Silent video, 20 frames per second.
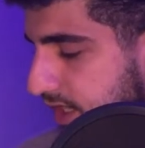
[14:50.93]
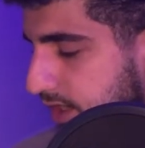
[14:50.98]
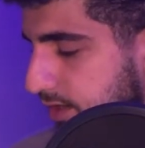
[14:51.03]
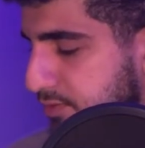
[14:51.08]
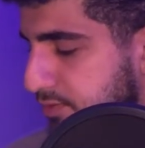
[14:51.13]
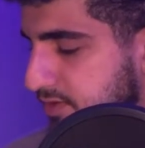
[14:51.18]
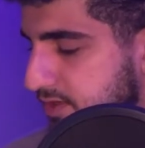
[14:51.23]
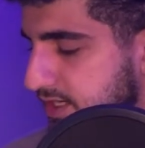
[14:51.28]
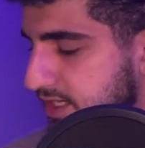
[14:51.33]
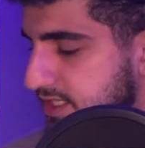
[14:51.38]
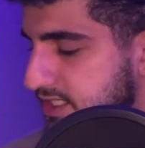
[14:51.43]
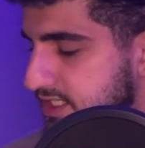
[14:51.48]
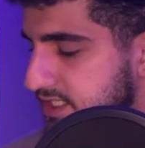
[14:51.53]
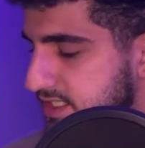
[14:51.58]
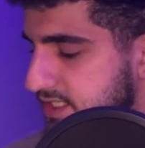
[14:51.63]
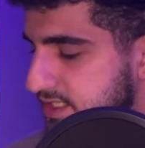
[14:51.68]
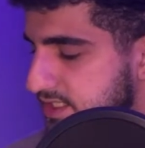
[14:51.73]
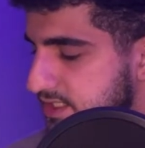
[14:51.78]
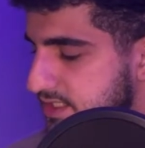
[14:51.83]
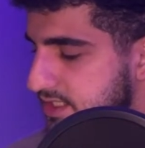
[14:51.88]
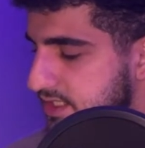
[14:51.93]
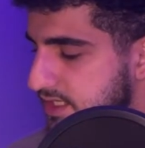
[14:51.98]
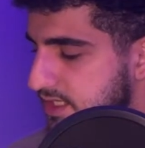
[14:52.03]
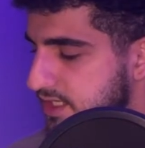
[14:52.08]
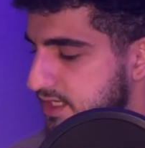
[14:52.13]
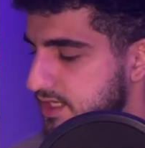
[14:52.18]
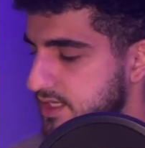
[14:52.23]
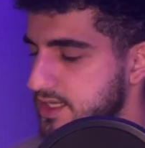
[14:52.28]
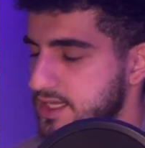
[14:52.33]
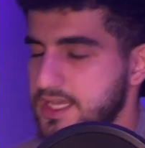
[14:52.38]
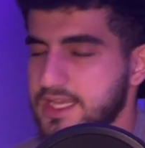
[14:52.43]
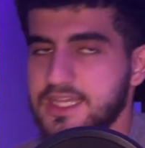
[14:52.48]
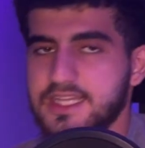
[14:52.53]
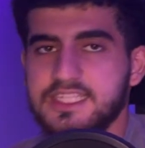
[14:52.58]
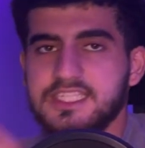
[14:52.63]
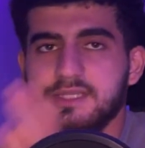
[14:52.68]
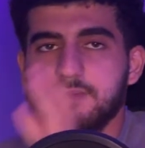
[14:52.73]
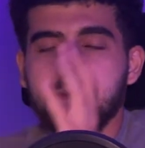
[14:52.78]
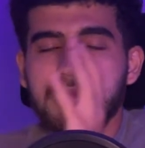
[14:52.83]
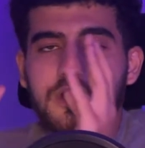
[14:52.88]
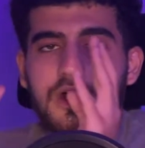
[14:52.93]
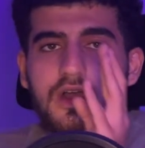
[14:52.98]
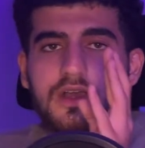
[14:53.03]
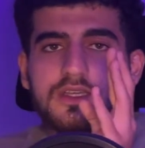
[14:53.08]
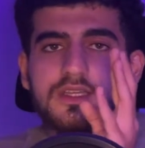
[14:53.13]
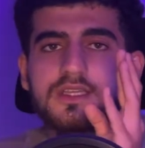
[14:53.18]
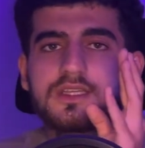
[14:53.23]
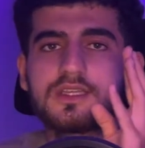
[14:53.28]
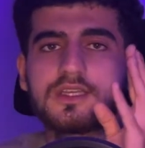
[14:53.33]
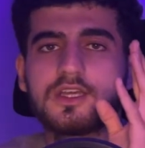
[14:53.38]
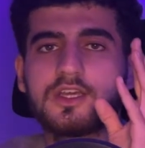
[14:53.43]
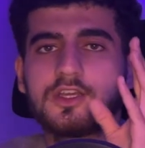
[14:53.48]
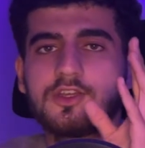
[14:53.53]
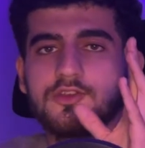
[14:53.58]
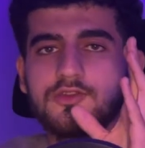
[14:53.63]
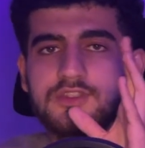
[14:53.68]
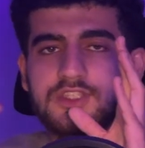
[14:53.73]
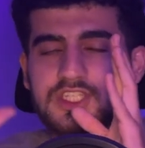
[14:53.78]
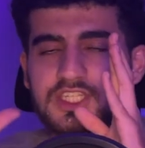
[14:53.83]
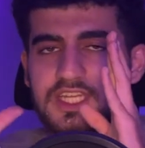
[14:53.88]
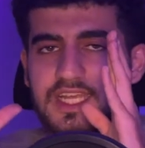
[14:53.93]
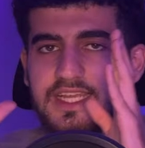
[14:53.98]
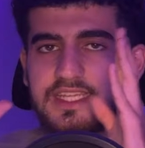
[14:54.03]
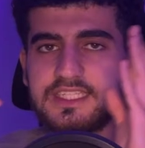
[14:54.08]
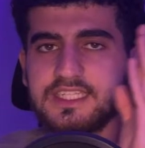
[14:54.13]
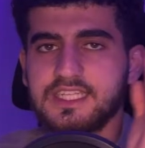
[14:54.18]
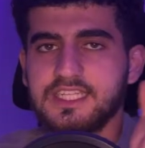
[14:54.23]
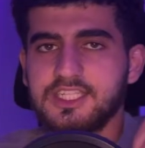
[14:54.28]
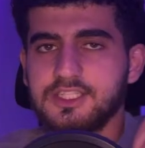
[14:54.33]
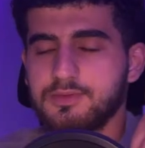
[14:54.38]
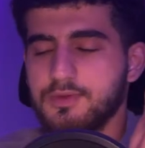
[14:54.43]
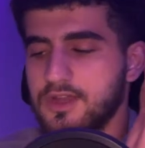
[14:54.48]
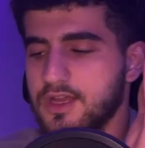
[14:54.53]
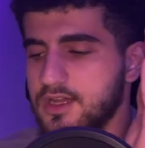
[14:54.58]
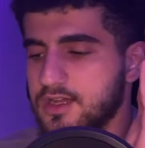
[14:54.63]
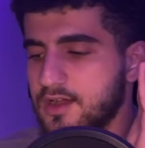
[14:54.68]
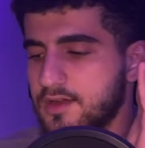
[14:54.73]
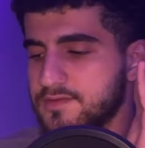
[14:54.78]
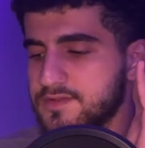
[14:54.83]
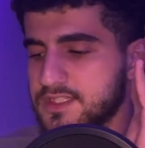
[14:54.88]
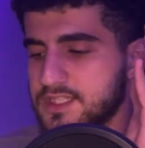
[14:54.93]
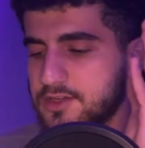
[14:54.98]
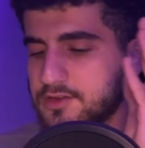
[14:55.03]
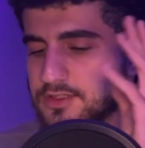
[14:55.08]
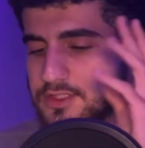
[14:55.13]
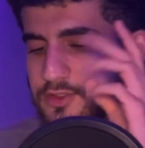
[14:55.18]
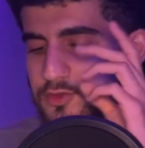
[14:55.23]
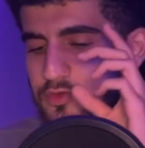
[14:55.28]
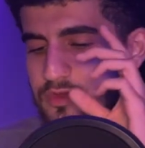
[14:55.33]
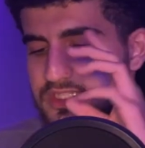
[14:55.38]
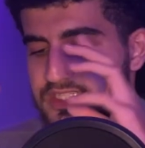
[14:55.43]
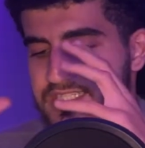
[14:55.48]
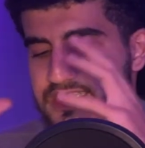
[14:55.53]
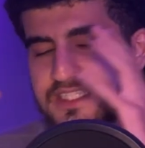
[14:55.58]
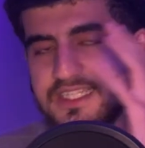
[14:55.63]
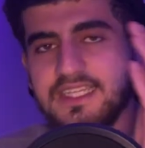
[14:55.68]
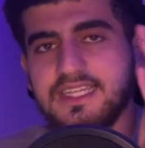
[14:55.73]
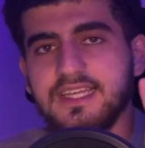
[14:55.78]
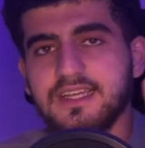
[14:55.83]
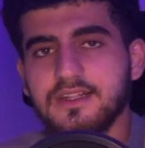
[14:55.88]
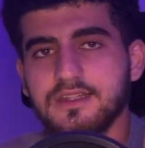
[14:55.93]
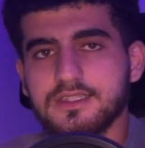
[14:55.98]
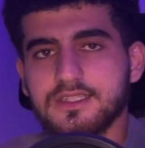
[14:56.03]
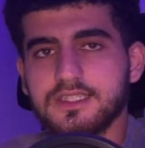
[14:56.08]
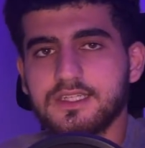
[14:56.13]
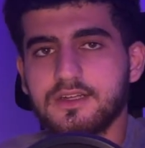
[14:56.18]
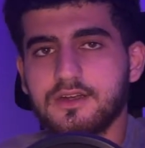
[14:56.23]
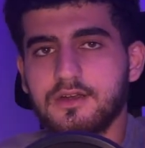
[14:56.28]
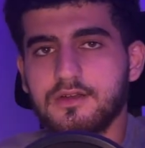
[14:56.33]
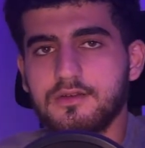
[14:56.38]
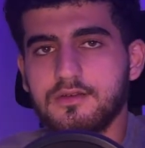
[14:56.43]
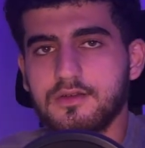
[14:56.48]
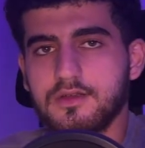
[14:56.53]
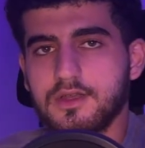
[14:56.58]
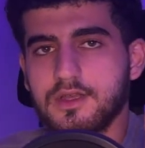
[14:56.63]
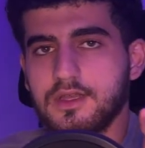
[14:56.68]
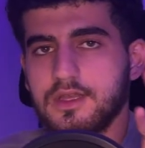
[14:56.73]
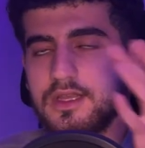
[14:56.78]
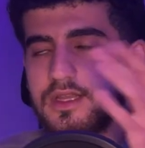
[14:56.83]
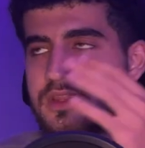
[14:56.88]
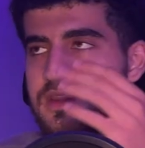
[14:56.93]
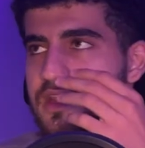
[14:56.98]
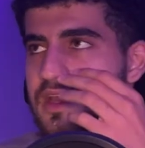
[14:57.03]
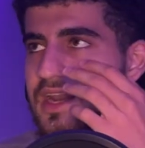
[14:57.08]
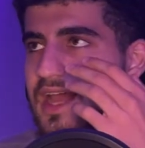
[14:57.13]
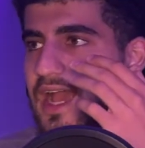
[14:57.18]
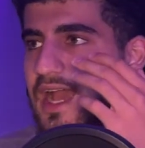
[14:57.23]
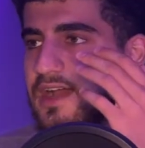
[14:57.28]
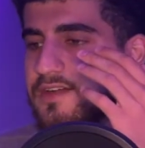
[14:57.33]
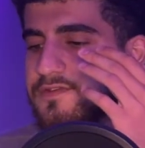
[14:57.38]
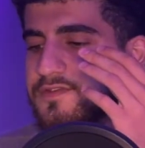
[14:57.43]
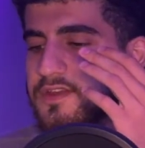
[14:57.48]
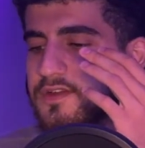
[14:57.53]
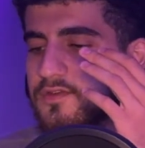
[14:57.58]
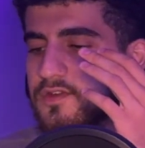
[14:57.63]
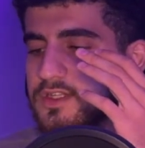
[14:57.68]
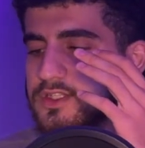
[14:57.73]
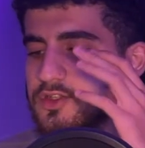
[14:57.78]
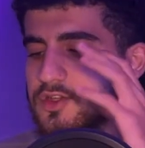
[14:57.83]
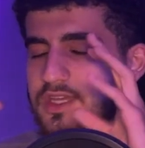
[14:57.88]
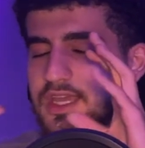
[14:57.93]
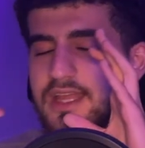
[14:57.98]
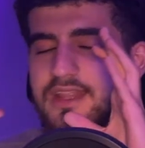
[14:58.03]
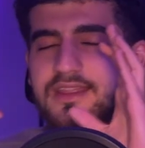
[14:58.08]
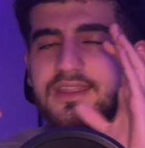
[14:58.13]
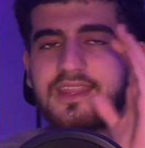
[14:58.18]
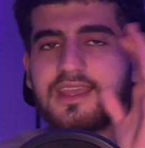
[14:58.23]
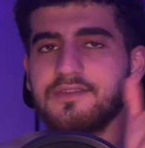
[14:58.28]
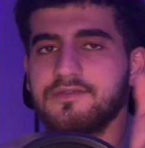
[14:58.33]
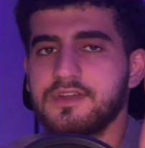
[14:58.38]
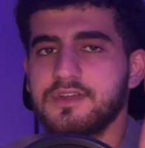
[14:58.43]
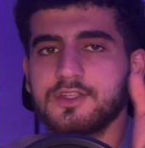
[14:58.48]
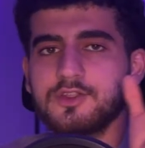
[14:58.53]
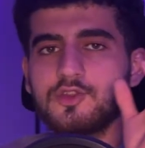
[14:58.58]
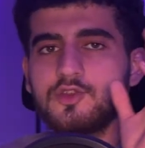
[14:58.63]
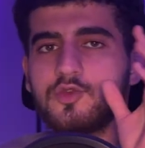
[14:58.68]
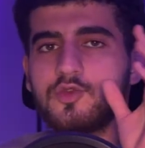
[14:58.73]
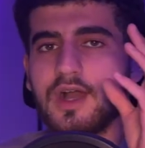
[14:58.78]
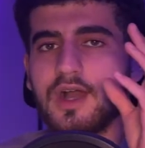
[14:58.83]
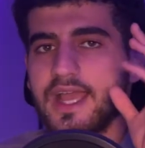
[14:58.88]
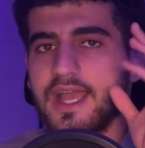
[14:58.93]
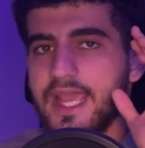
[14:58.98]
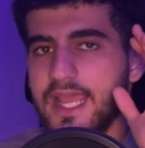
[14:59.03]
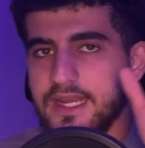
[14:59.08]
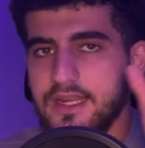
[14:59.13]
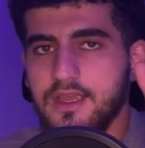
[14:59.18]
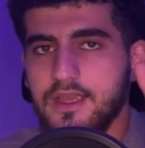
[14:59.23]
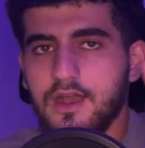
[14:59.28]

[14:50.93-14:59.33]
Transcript: operation, each block you change each block of zeros to a single zero, then afterwards you can never do any